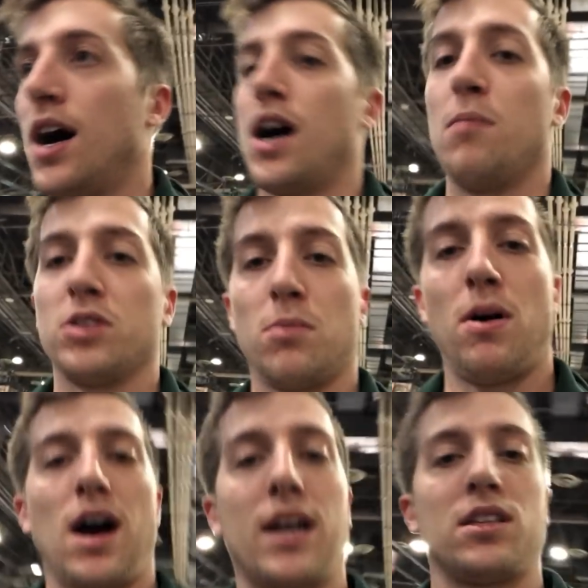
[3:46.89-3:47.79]
But the
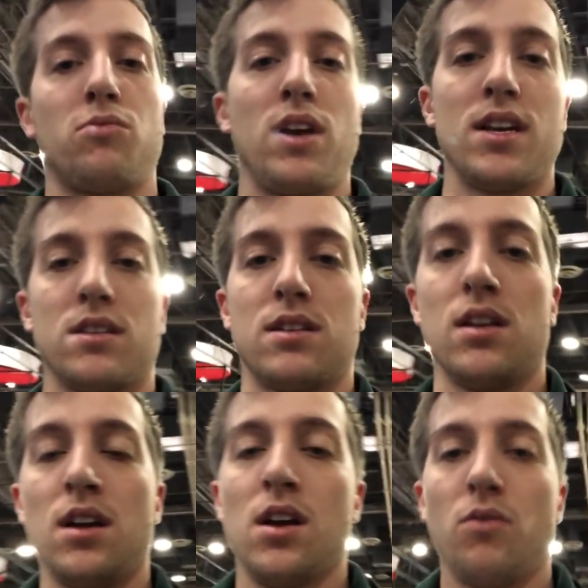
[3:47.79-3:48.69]
pockets
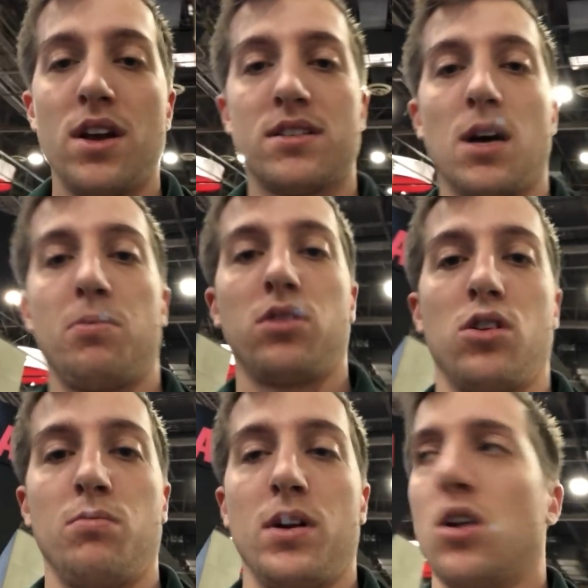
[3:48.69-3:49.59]
raised up a
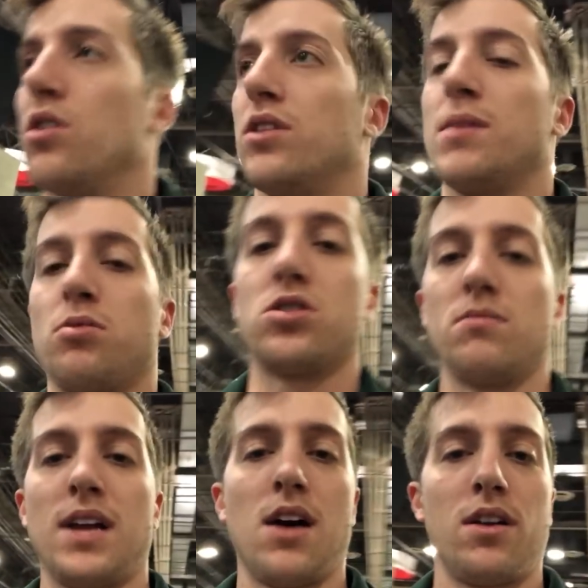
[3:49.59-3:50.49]
little bit, or they pushed
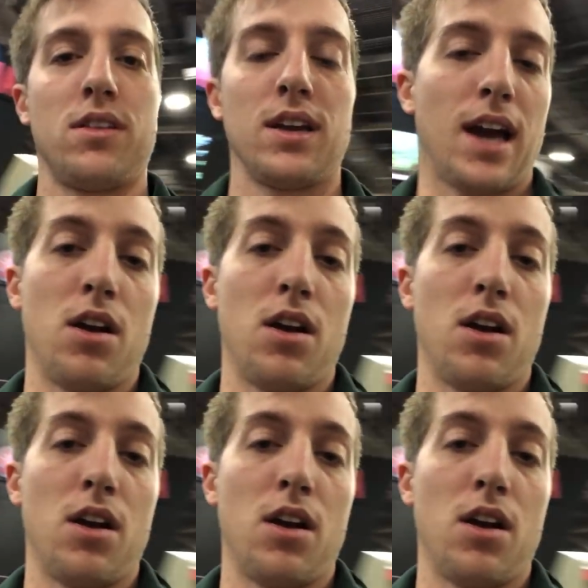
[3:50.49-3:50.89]
them down, I think.